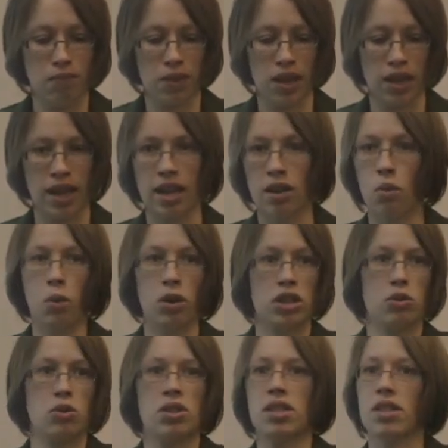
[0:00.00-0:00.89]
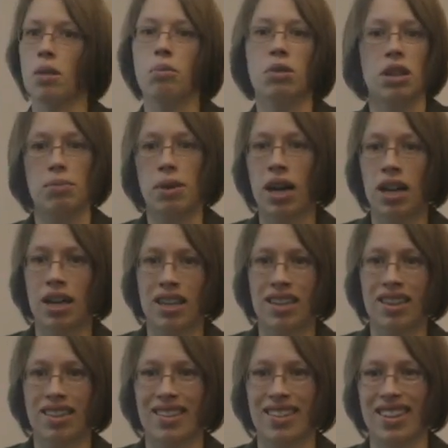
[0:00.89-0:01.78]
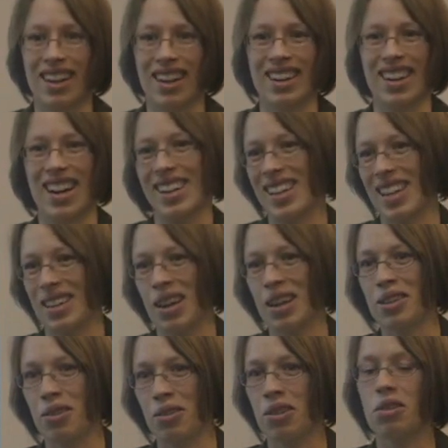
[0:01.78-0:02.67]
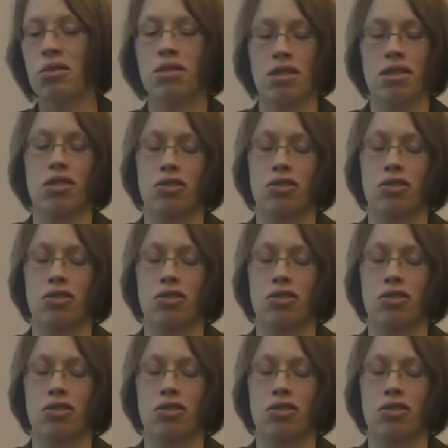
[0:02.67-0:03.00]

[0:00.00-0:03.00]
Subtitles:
and kind of what you stumble upon kind of on your own,